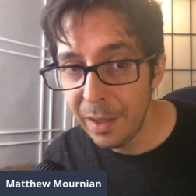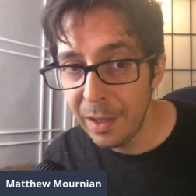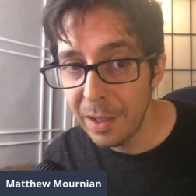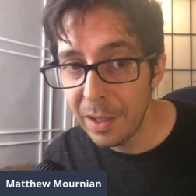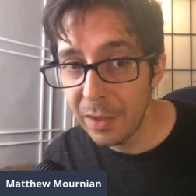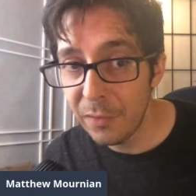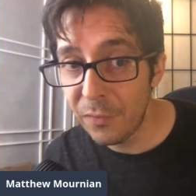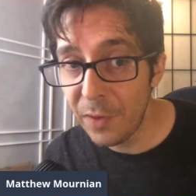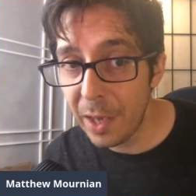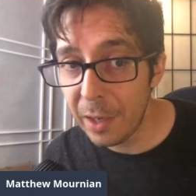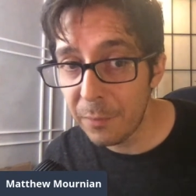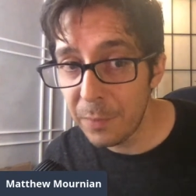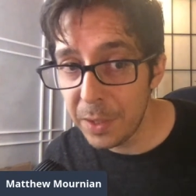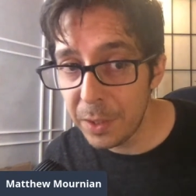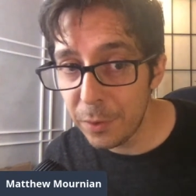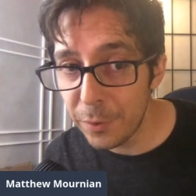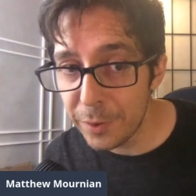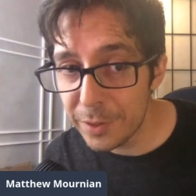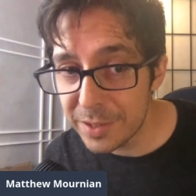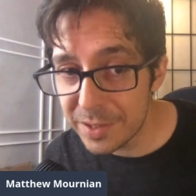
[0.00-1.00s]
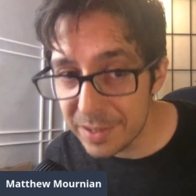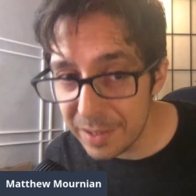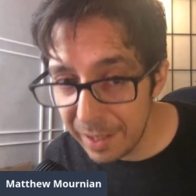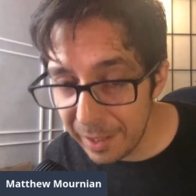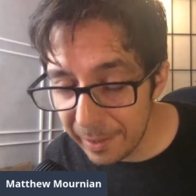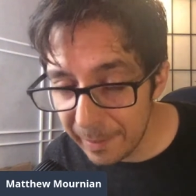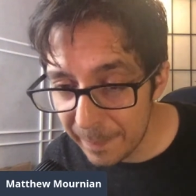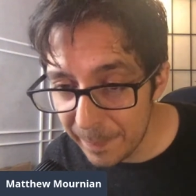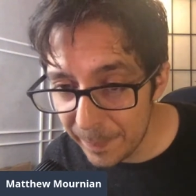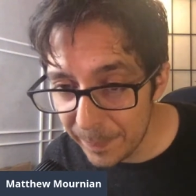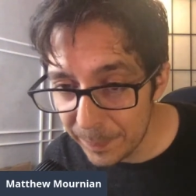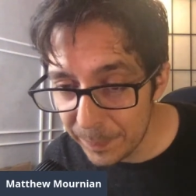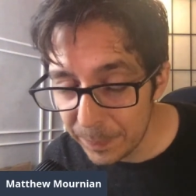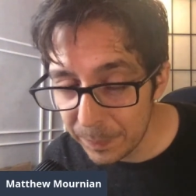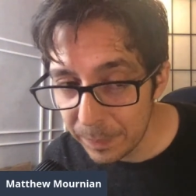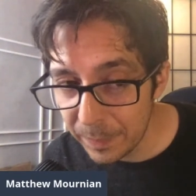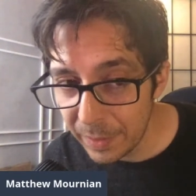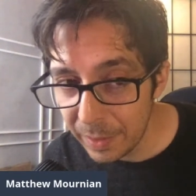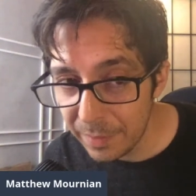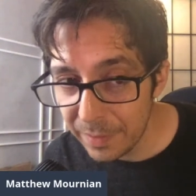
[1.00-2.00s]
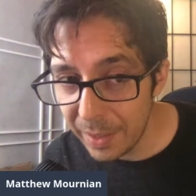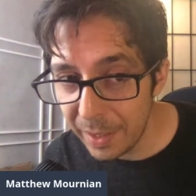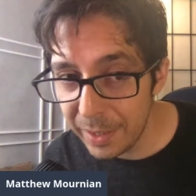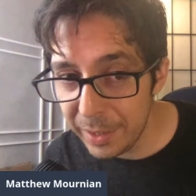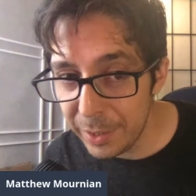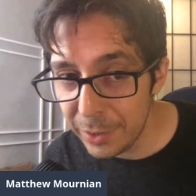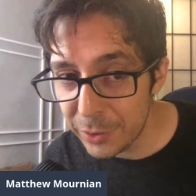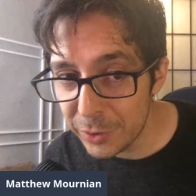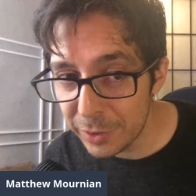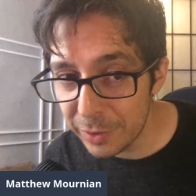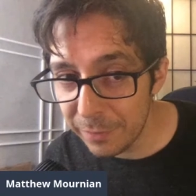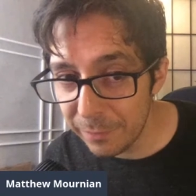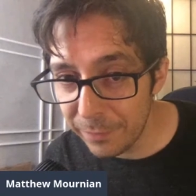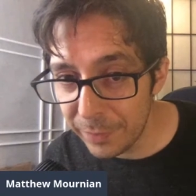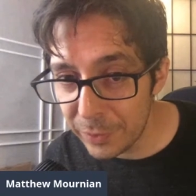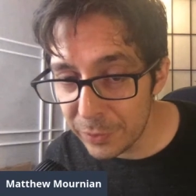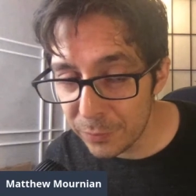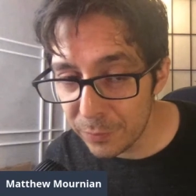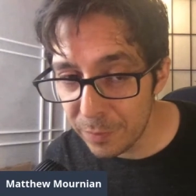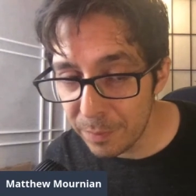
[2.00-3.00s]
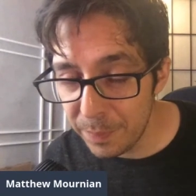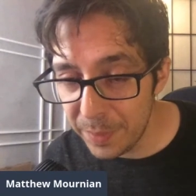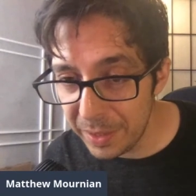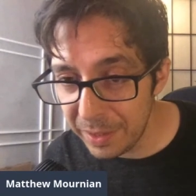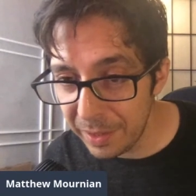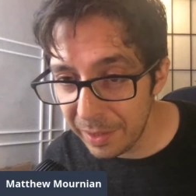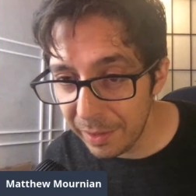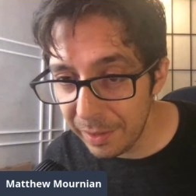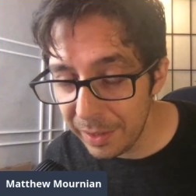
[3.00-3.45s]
In fact, we could say that each individual being,